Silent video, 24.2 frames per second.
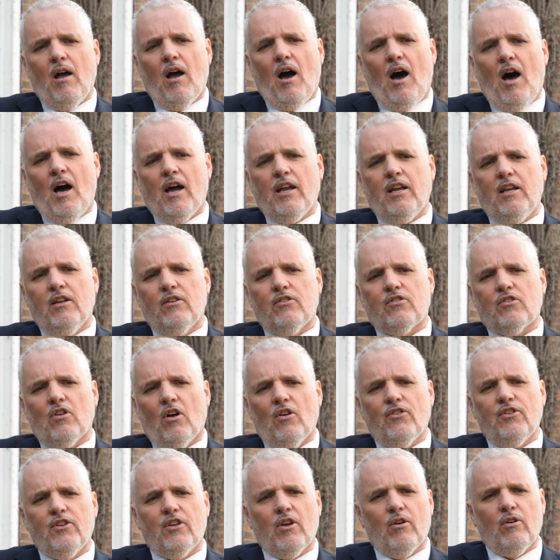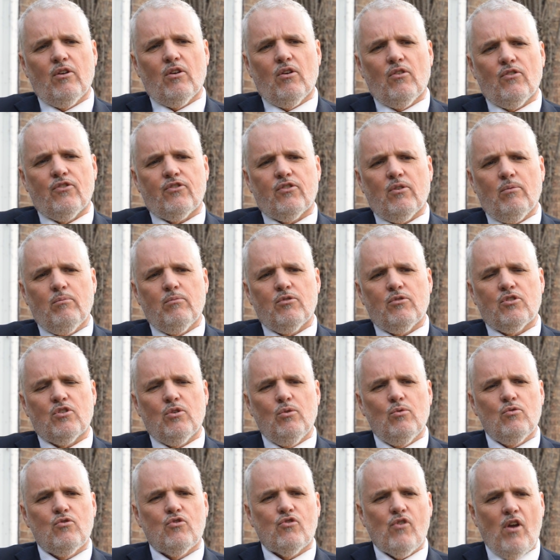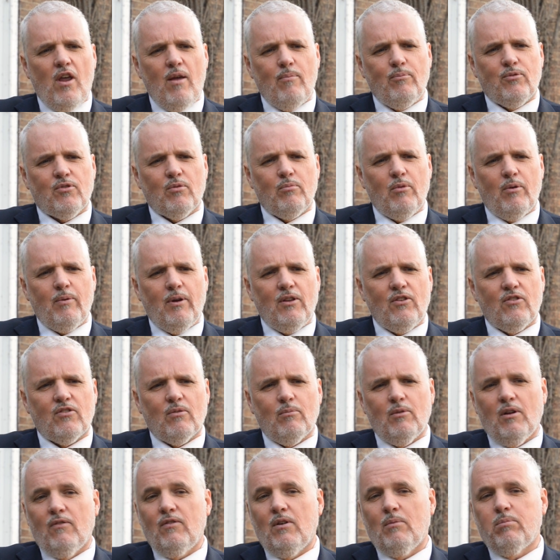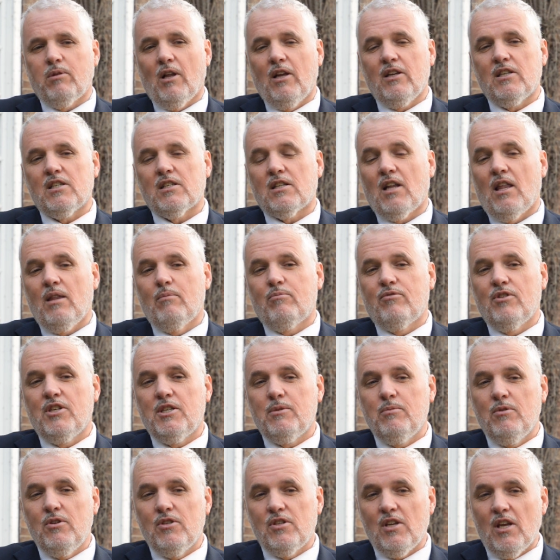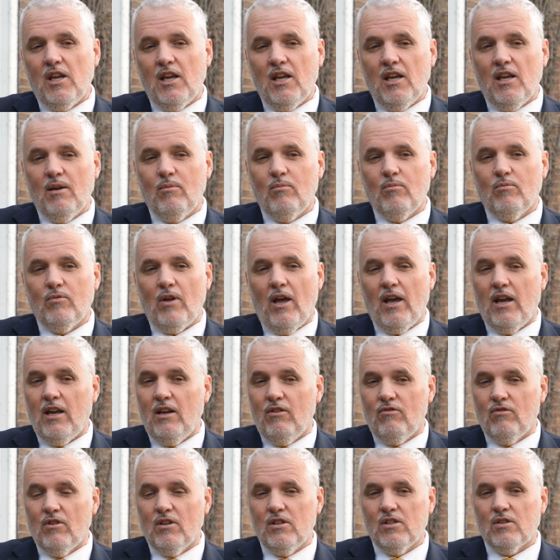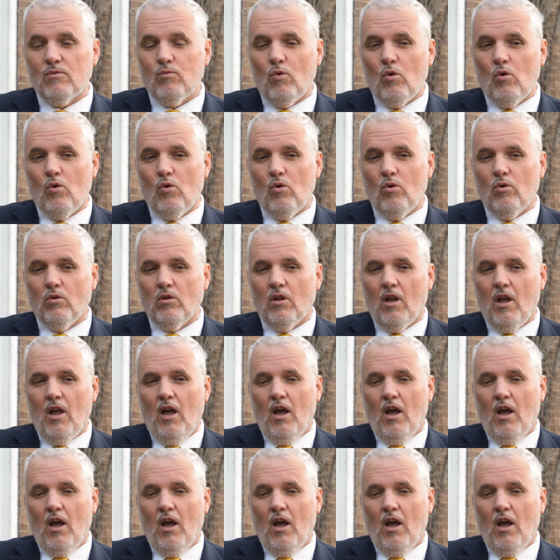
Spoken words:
I started going on some school trips and we went to some lovely places like the British Museum, Hadrian's Wall,